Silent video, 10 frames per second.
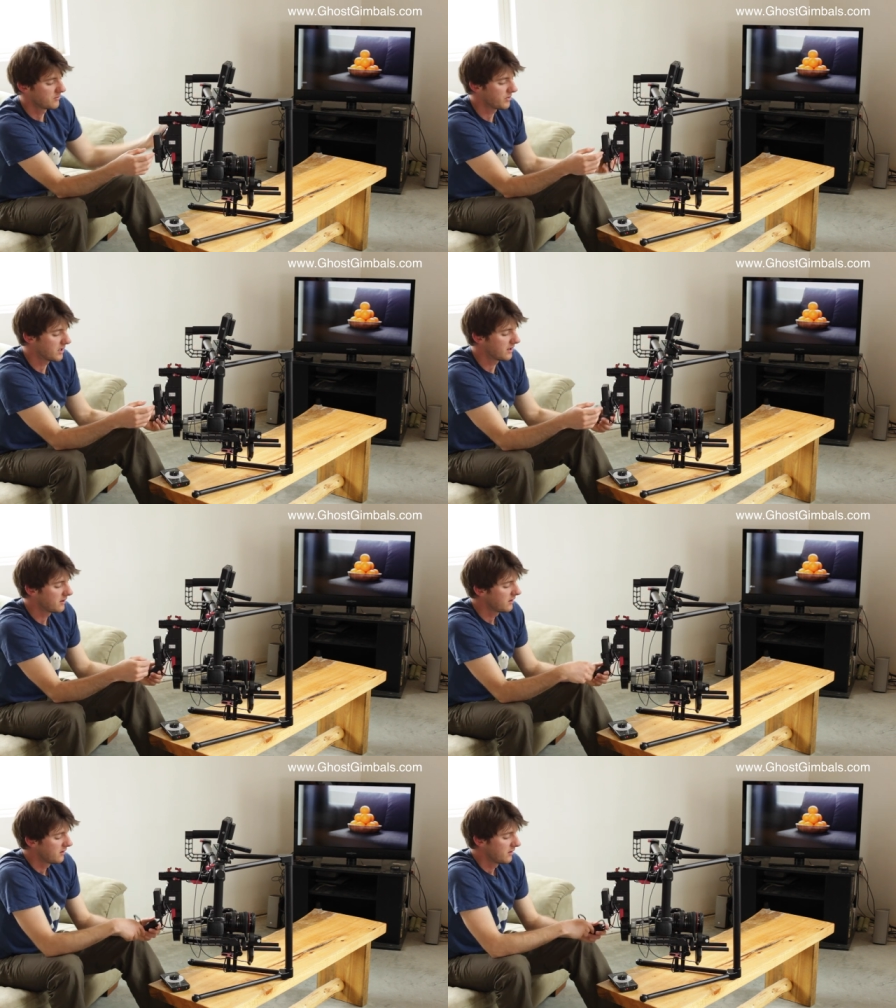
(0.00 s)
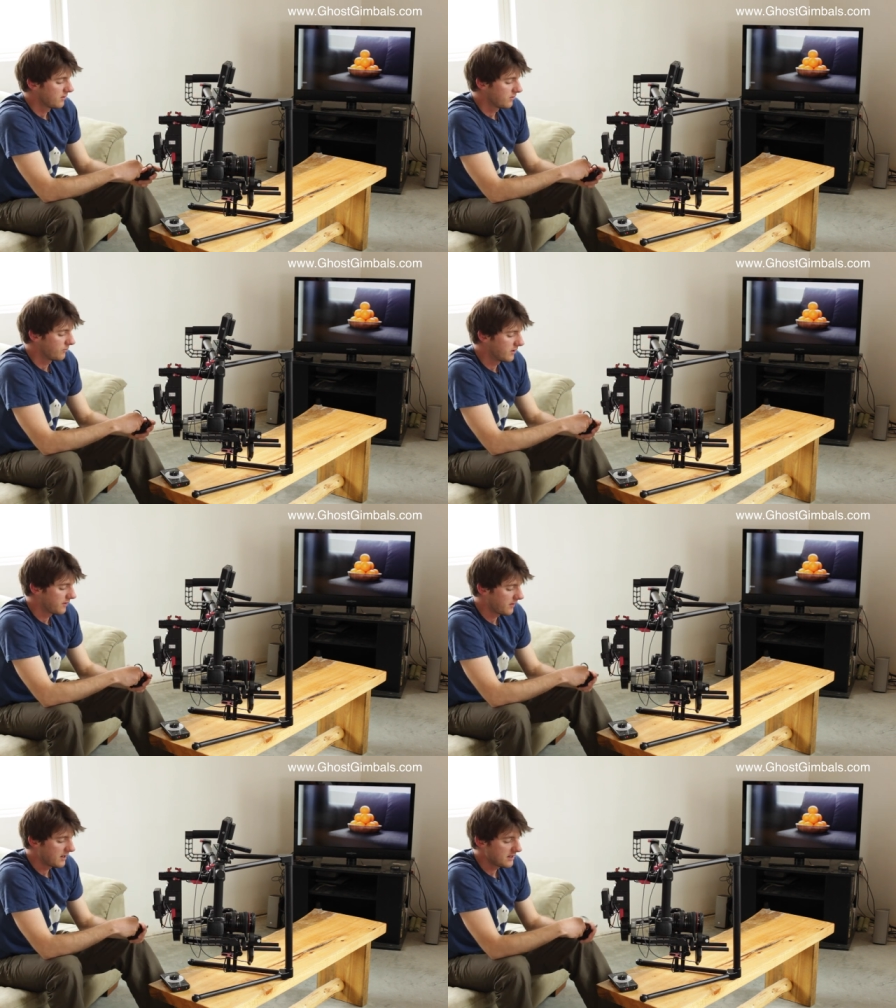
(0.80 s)
But
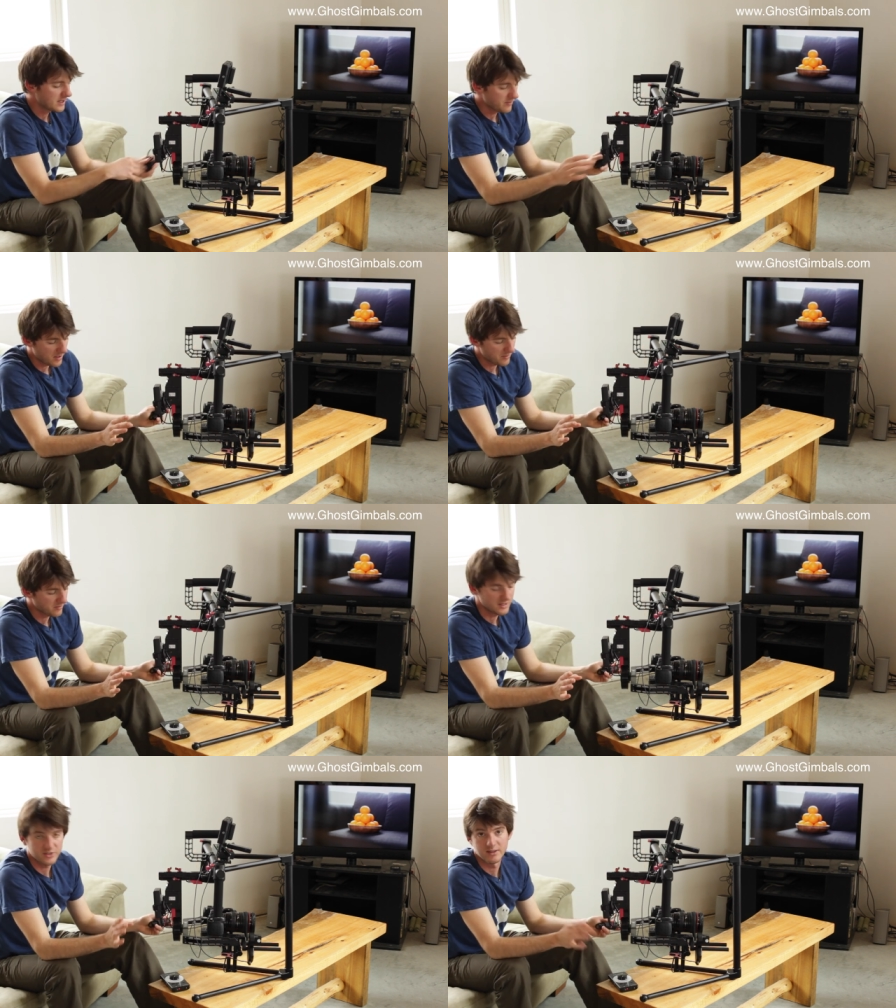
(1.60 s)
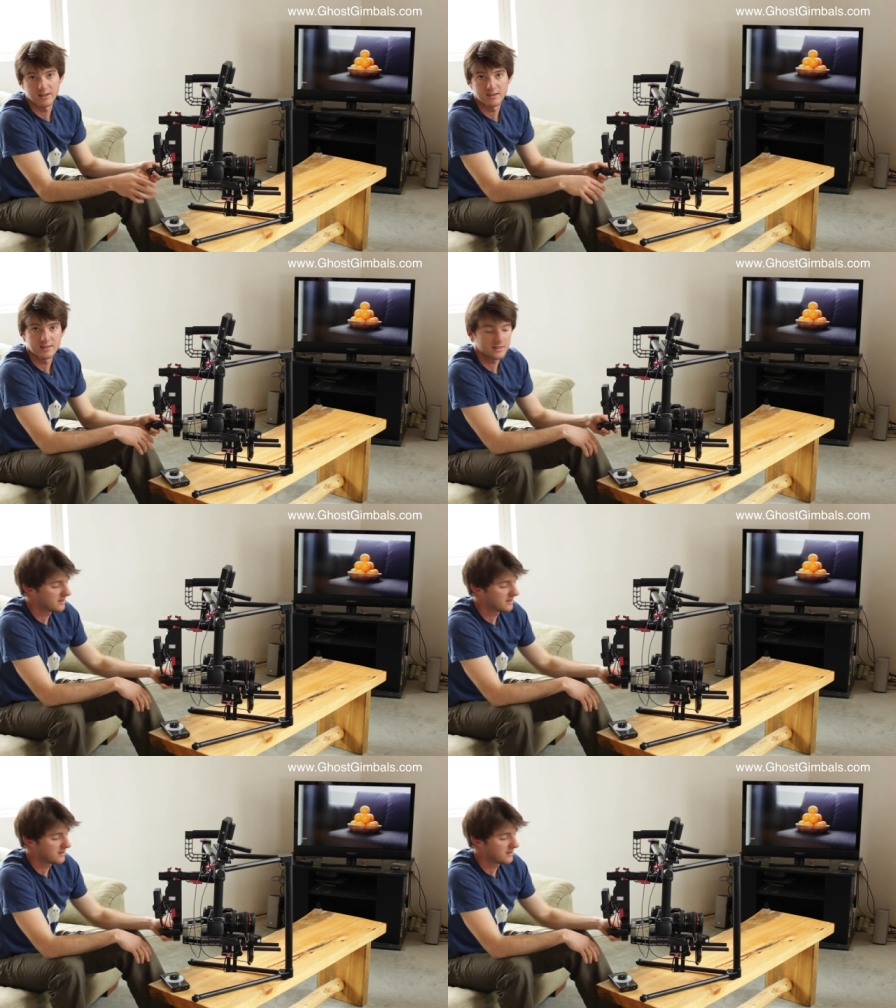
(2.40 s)
with any type of operation like this,